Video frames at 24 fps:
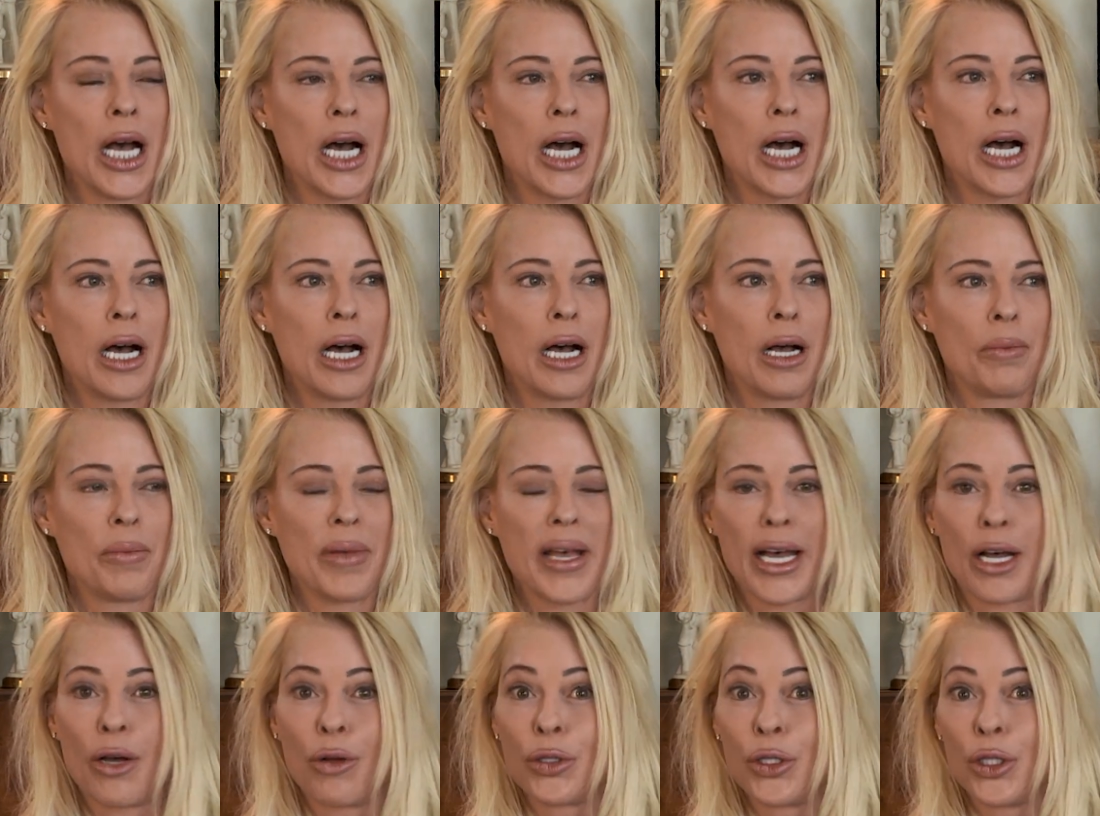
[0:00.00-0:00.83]

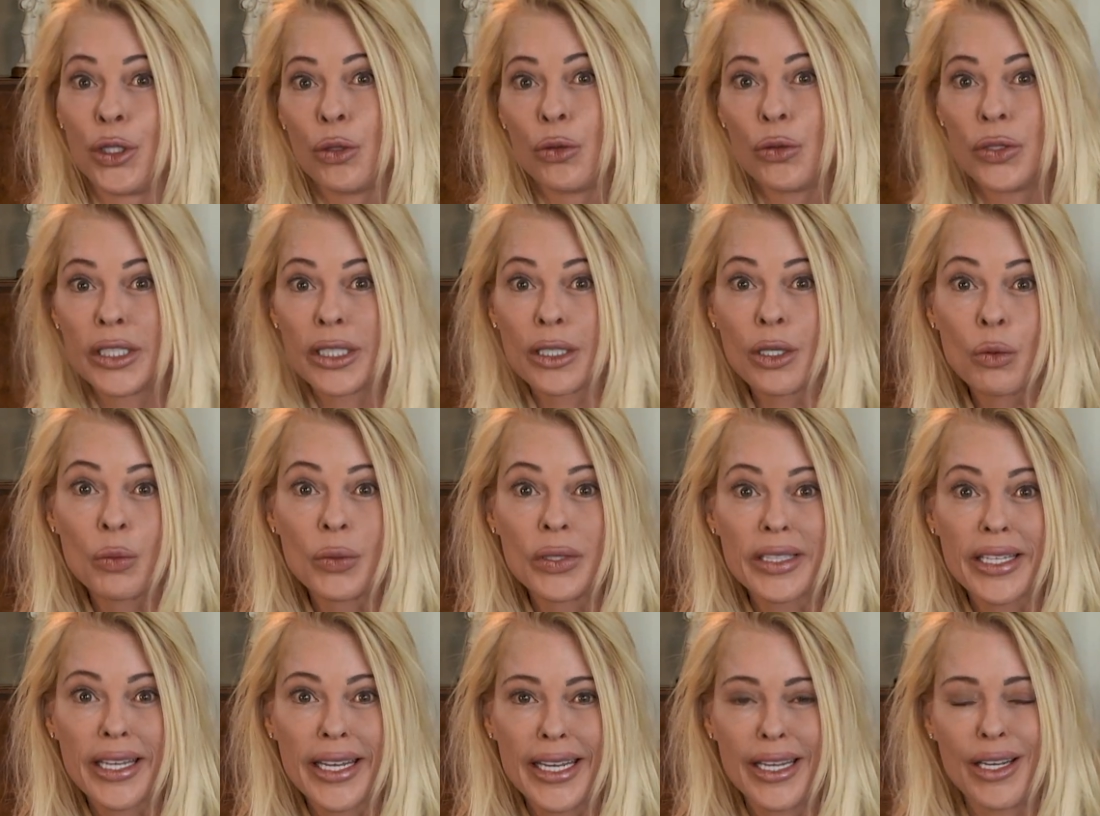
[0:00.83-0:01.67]
how you deal
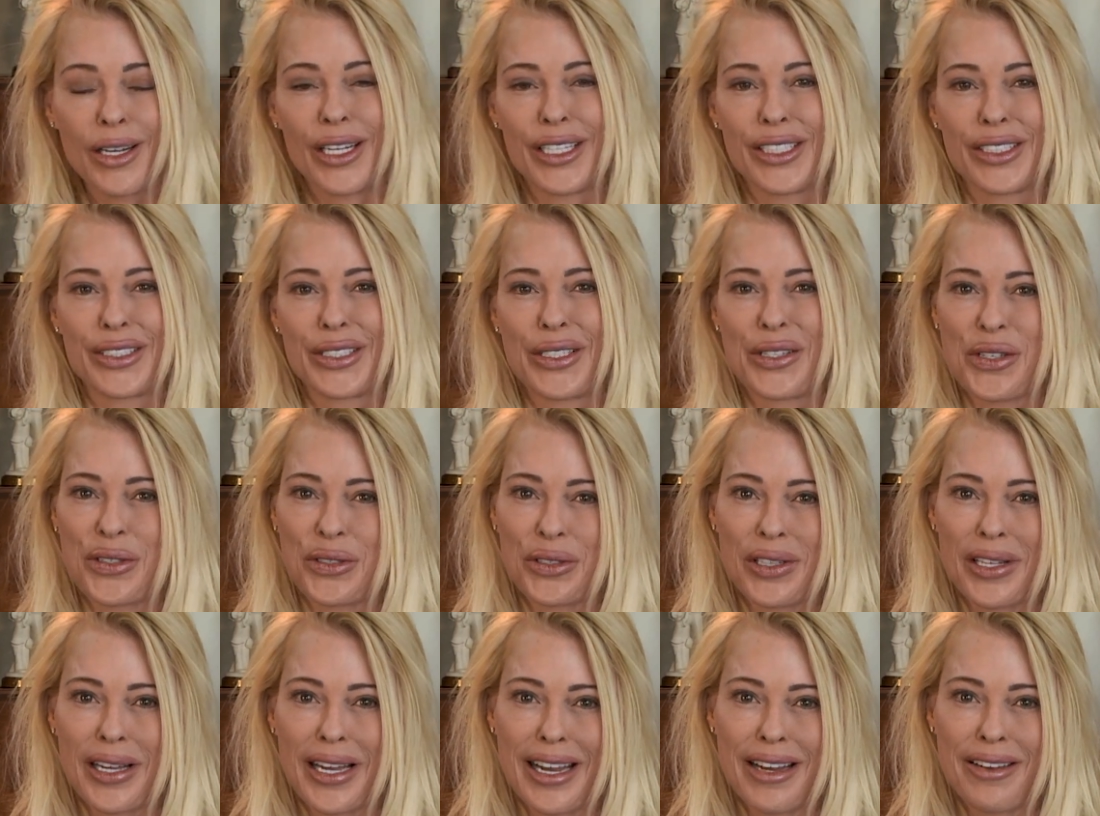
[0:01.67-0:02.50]
with chaos in
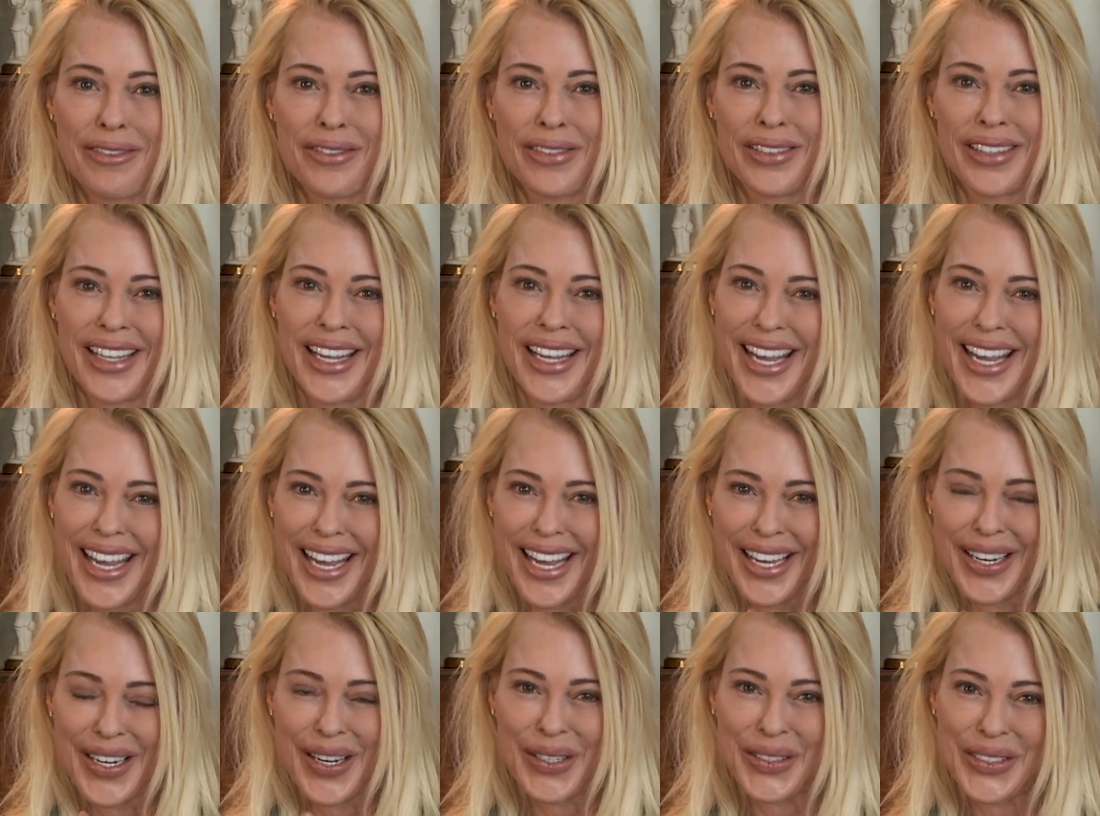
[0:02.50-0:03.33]
your life,
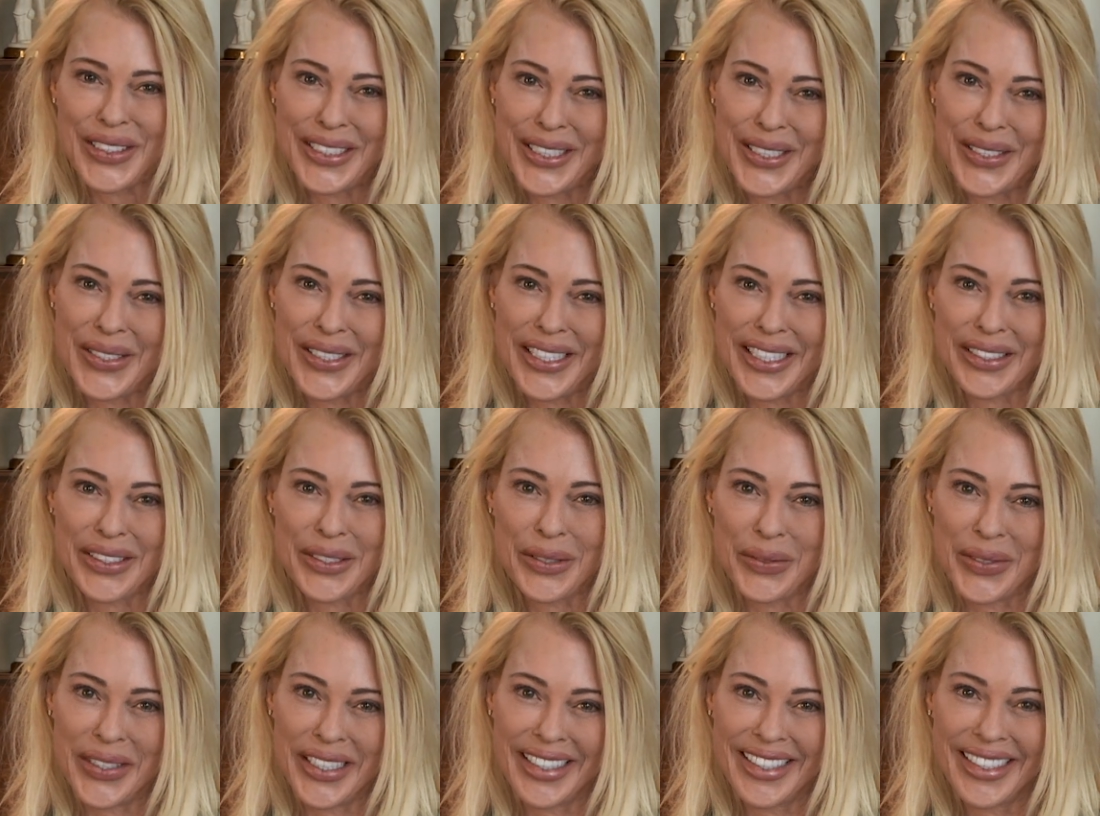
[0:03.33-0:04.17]
and I'll see you
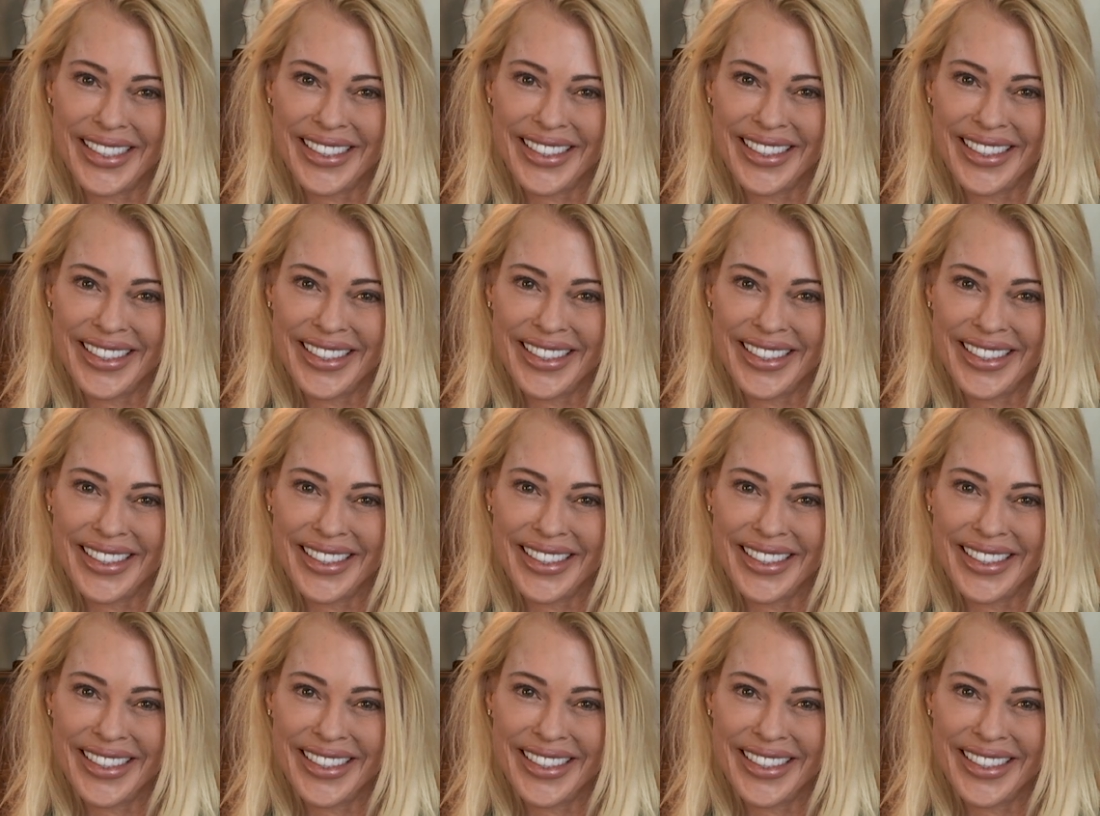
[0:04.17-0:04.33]
next week.